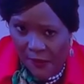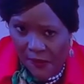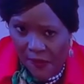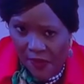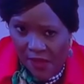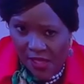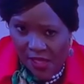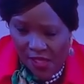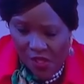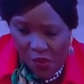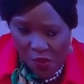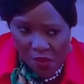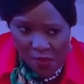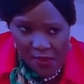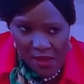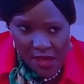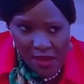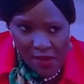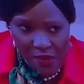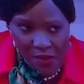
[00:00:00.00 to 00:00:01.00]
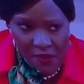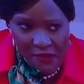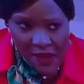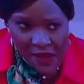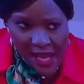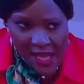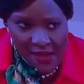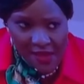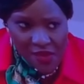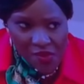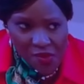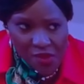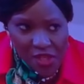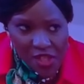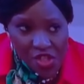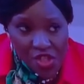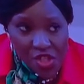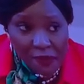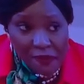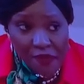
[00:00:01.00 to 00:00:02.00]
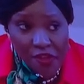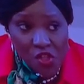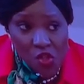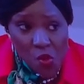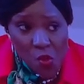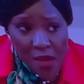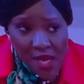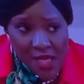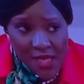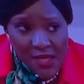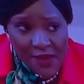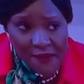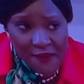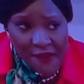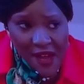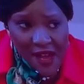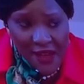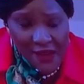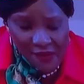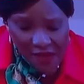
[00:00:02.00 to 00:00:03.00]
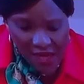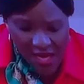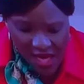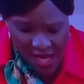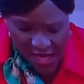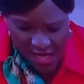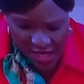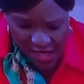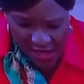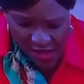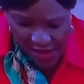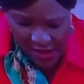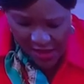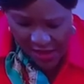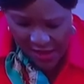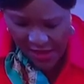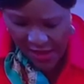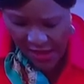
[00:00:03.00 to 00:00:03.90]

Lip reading: Since we met, we've had this relationship for 25 years.